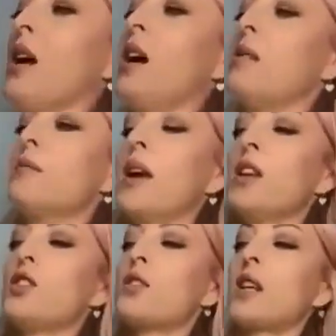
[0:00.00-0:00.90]
And
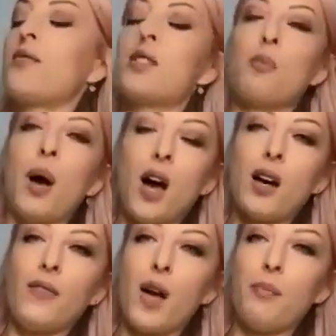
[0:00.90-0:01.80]
it just gives the
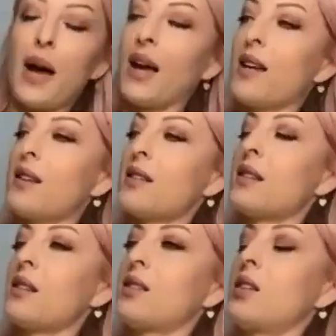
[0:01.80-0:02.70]
perfect base
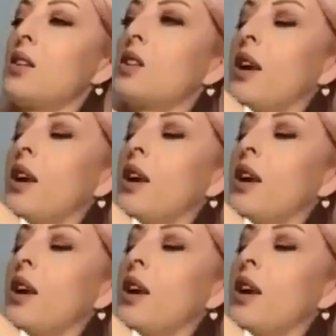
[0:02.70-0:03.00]
to